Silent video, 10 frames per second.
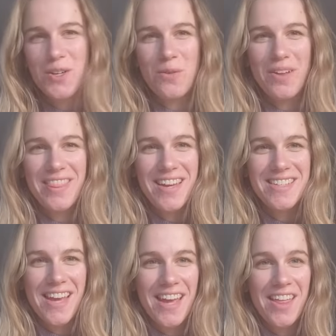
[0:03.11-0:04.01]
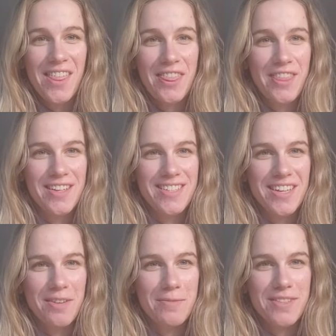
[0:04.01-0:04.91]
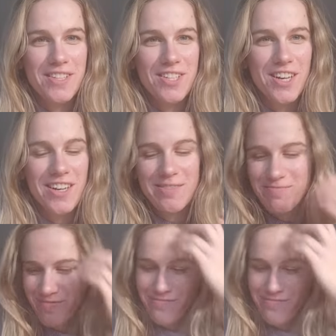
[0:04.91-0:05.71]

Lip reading: know what they say? Third time's the charm.